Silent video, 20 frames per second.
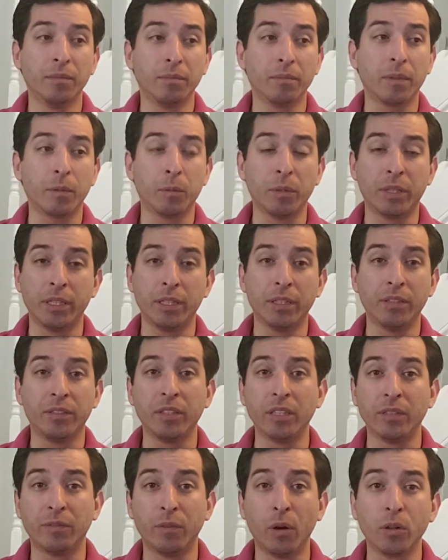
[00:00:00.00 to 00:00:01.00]
Within the
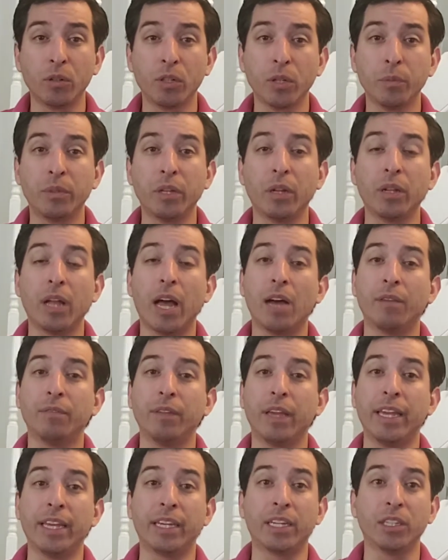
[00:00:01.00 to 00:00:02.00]
CFO group, they'll have
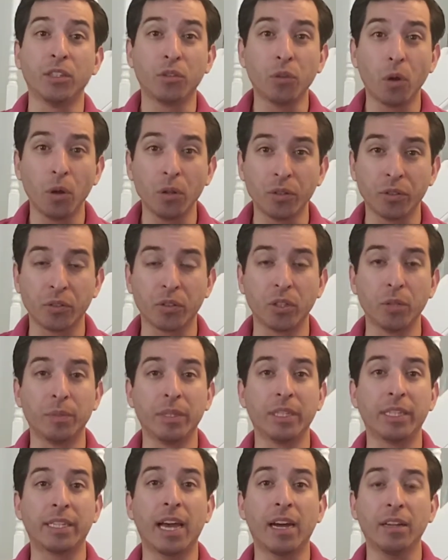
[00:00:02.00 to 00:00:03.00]
a controllers group, an
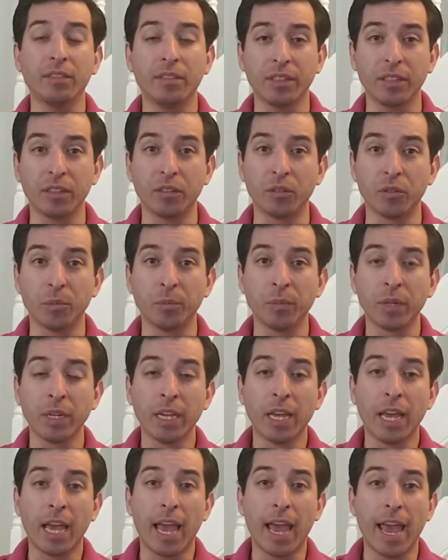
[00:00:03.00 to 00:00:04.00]
accounting group.
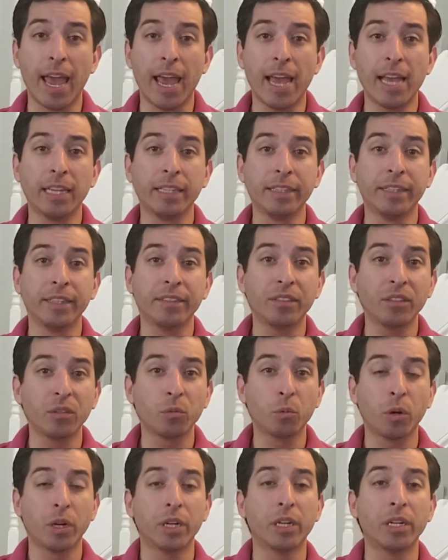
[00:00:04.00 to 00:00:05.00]
And this is
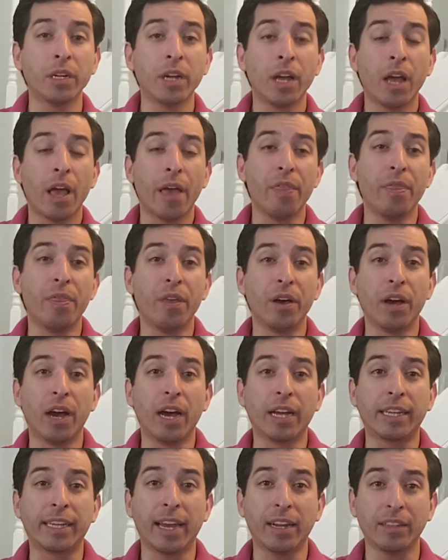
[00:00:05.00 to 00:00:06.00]
where the
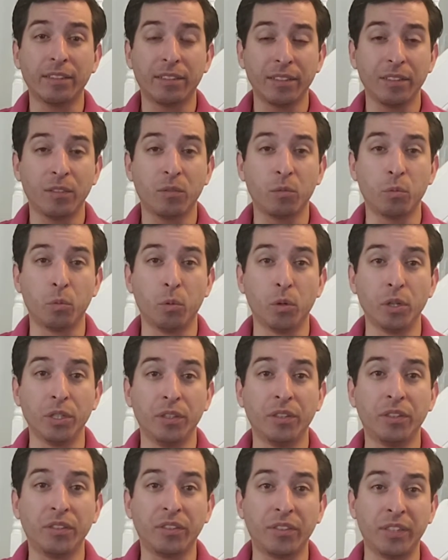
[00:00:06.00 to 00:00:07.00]
accountant would
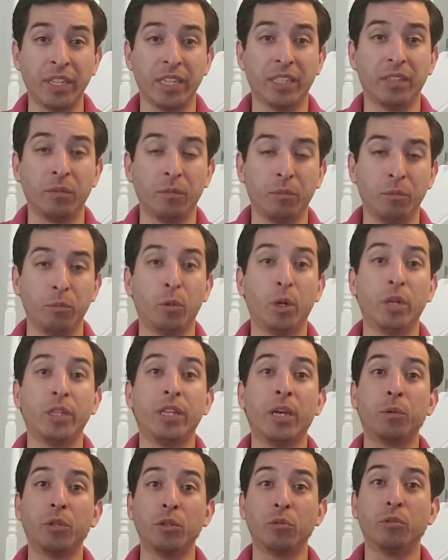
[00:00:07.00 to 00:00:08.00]
sit, where they
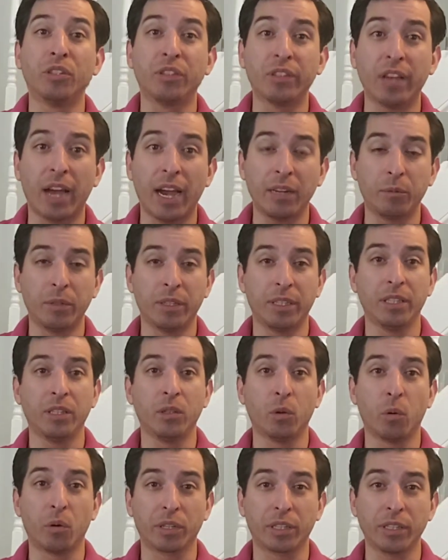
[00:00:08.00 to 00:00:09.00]
would reside within the
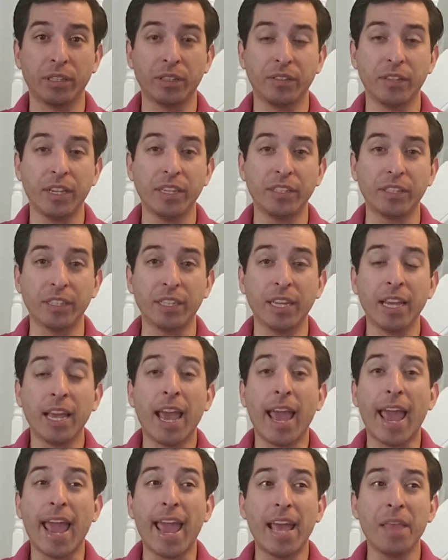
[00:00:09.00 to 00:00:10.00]
organization.
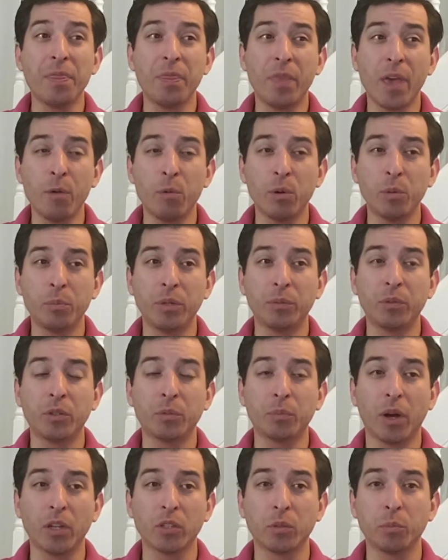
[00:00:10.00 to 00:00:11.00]
And they would be
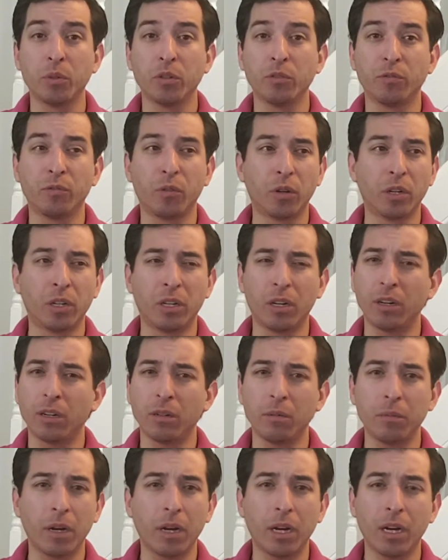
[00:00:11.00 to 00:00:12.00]
responsible for
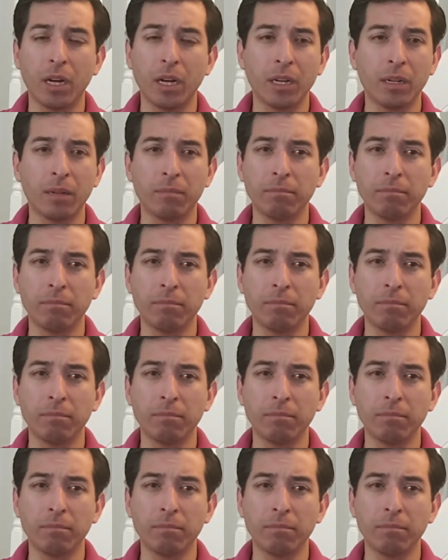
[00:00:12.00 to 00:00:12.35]
a